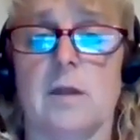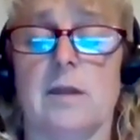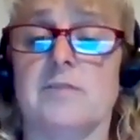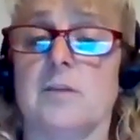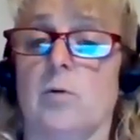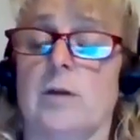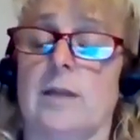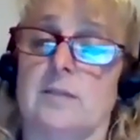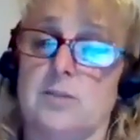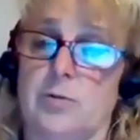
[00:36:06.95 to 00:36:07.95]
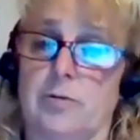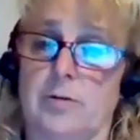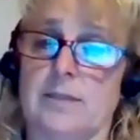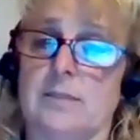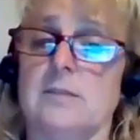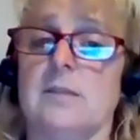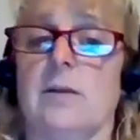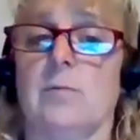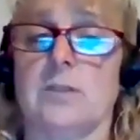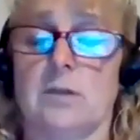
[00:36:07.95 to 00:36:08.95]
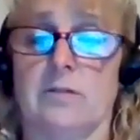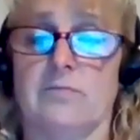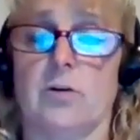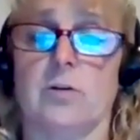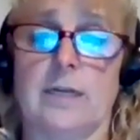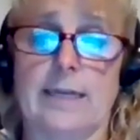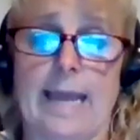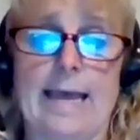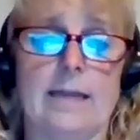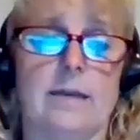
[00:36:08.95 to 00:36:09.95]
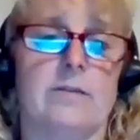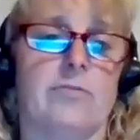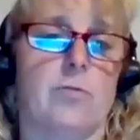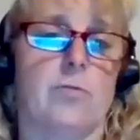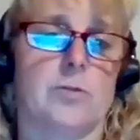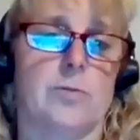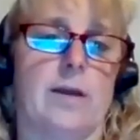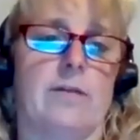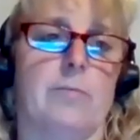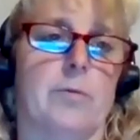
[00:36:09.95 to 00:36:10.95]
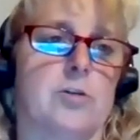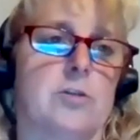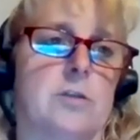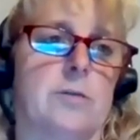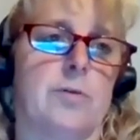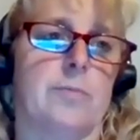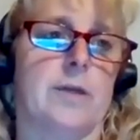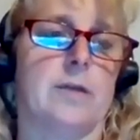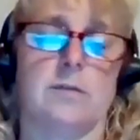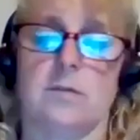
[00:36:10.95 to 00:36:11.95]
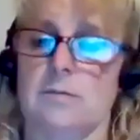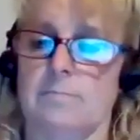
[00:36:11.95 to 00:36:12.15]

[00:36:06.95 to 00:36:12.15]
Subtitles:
If someone has a 2-year license and they want to convert and add, and of course we have emergency permits.